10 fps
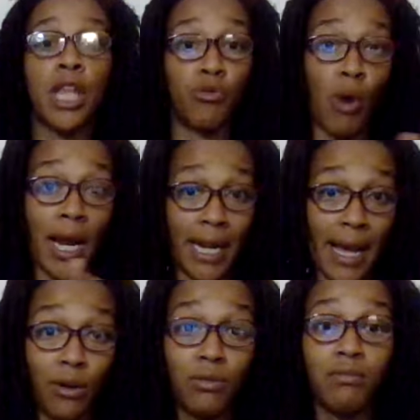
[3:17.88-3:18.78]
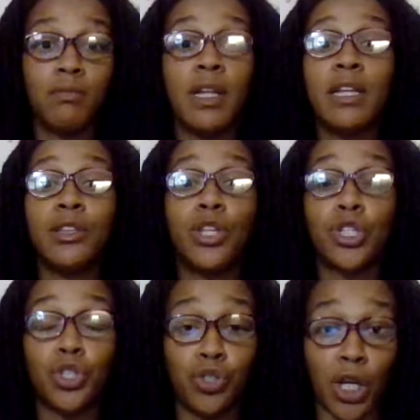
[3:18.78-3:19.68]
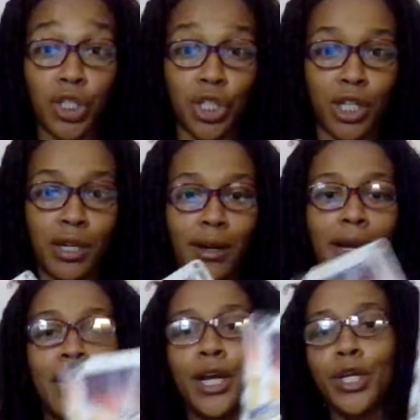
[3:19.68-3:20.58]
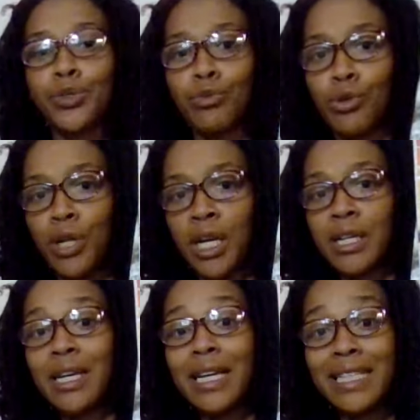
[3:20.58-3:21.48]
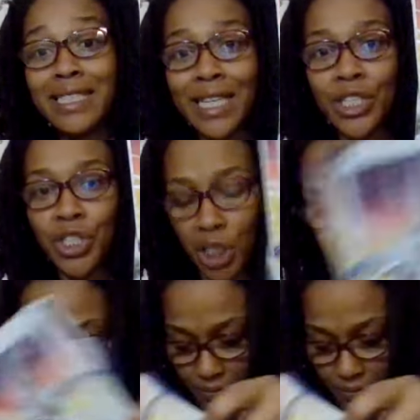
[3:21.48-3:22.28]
Right now, the structure is rooted in tension.